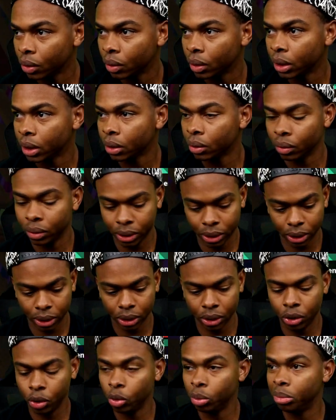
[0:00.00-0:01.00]
okay,
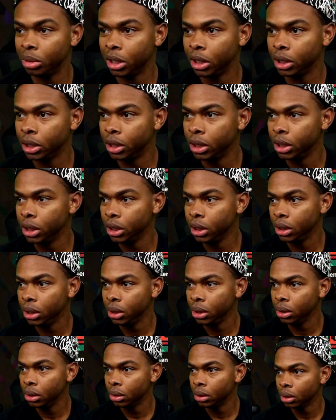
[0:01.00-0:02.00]
okay. No big
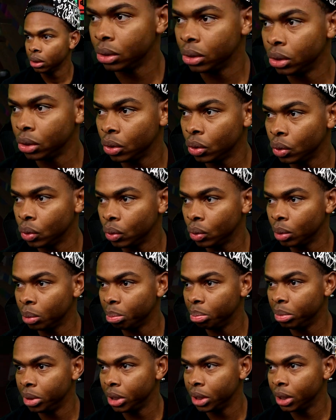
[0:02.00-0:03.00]
deal. No
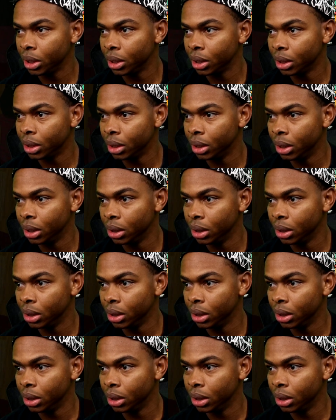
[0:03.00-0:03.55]
big